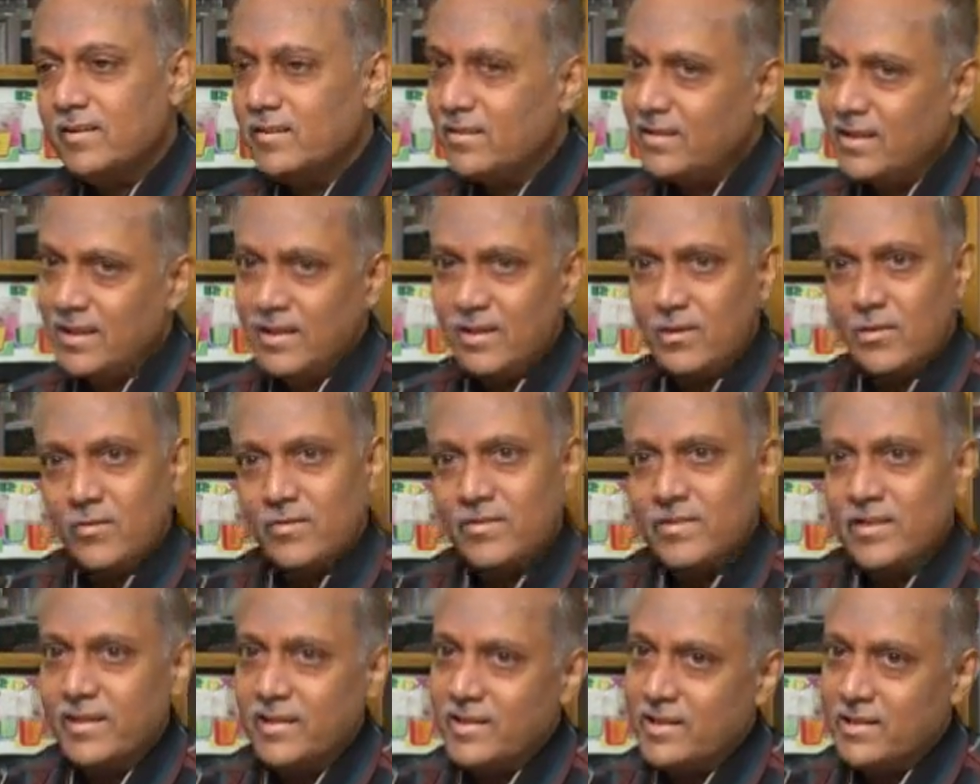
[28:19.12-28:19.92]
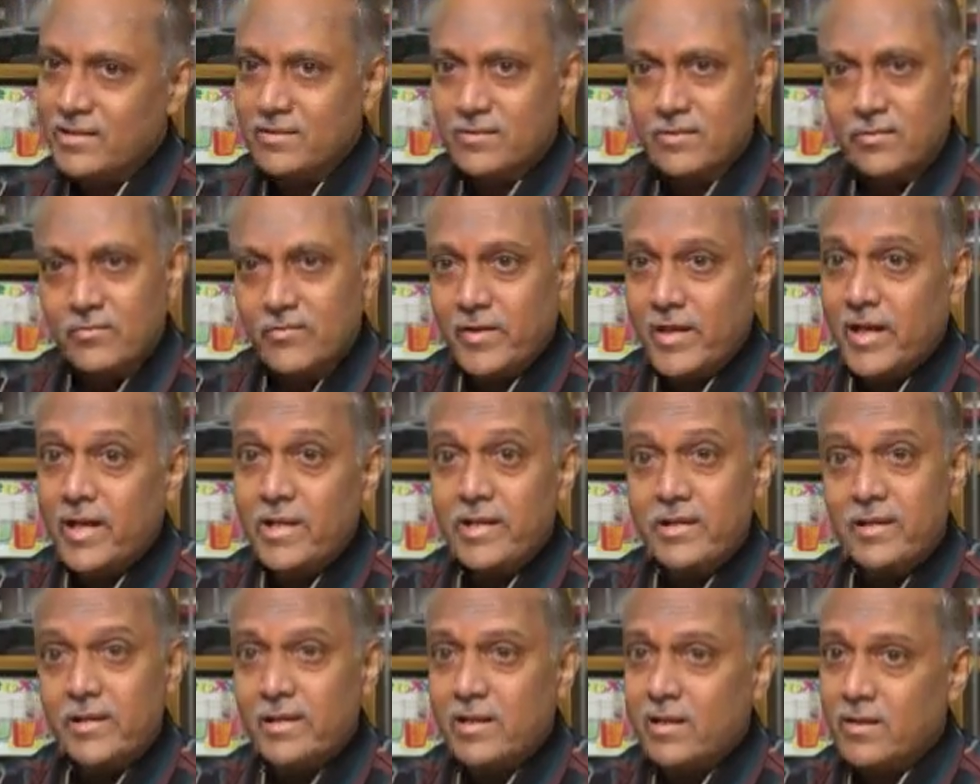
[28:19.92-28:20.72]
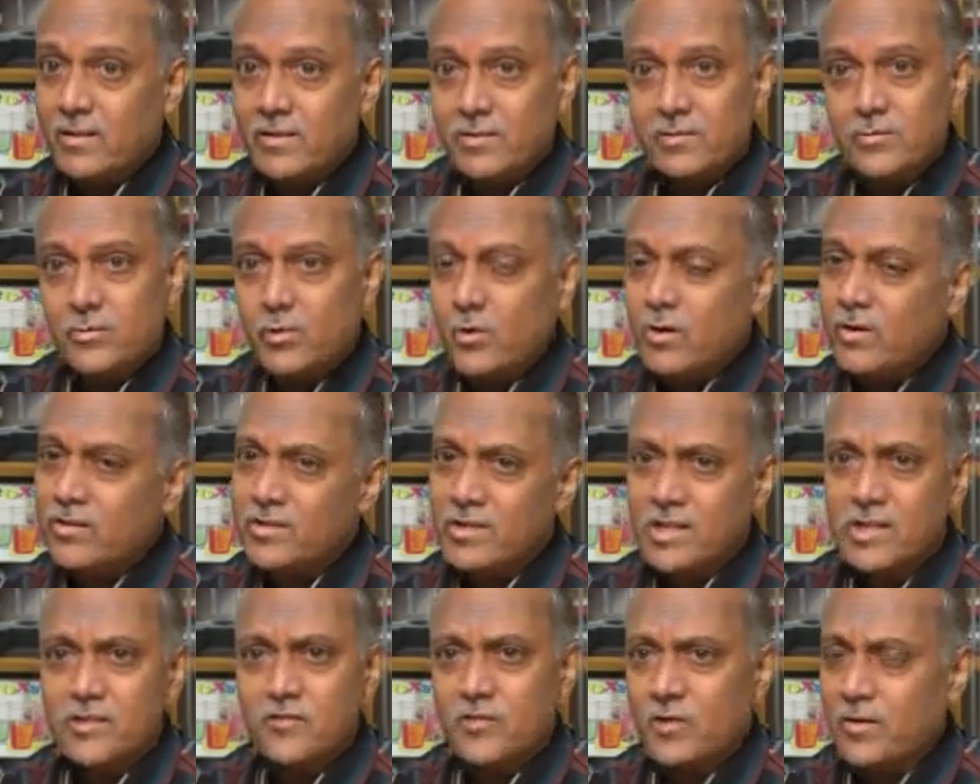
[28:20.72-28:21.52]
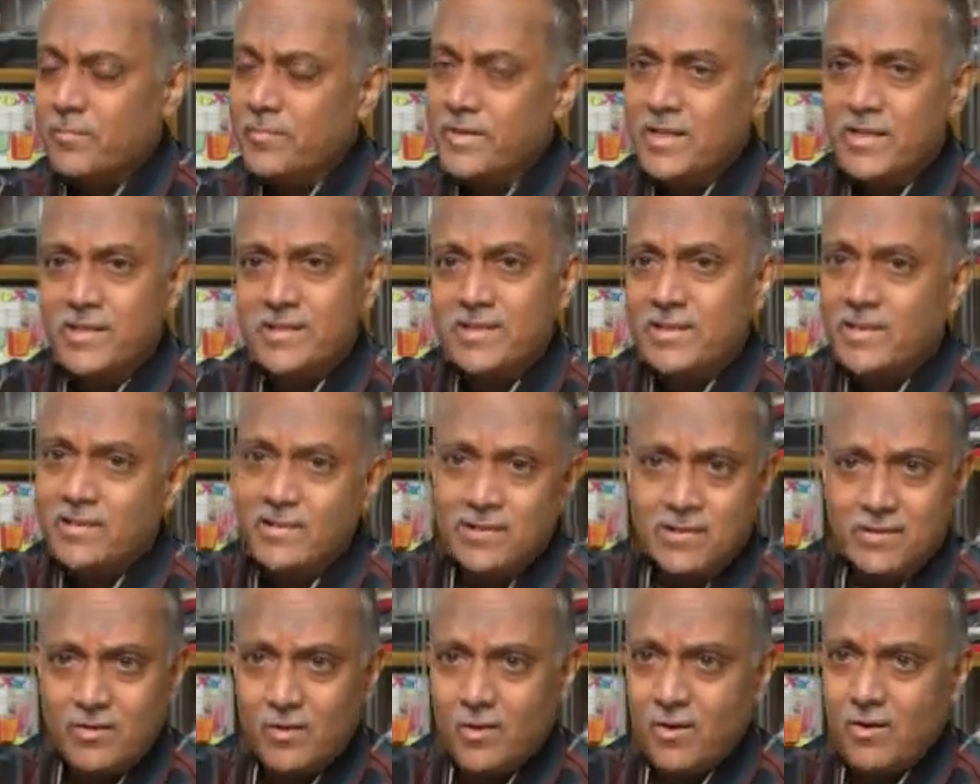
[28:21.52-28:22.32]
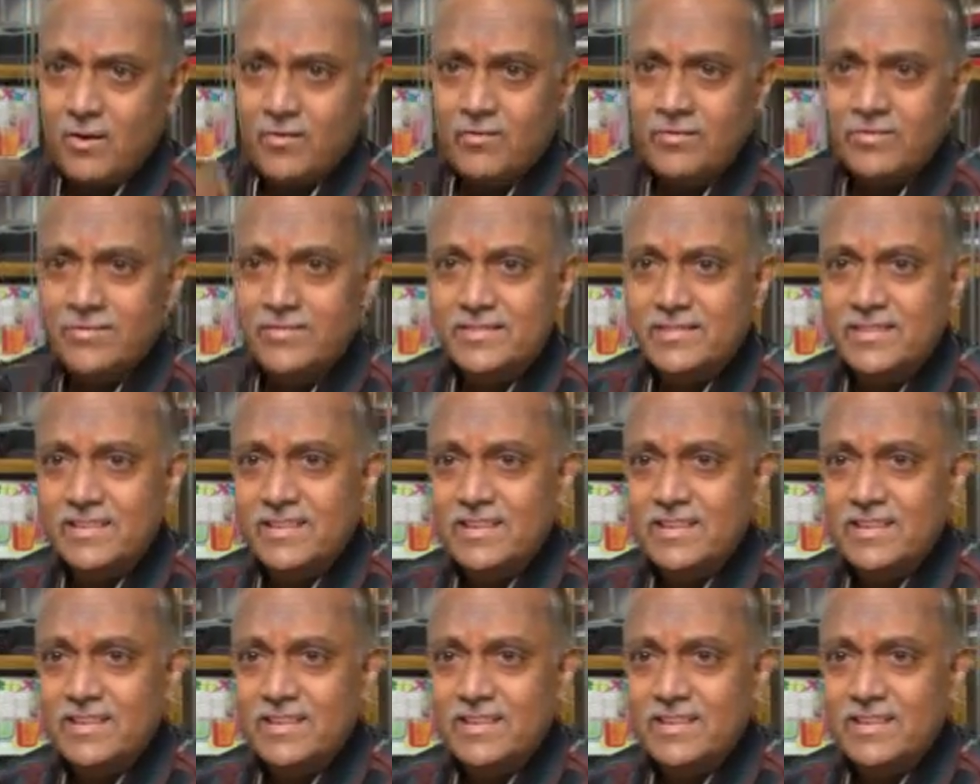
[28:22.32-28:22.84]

Letter was there. Yeah, where don't search for me, he said, it gone off.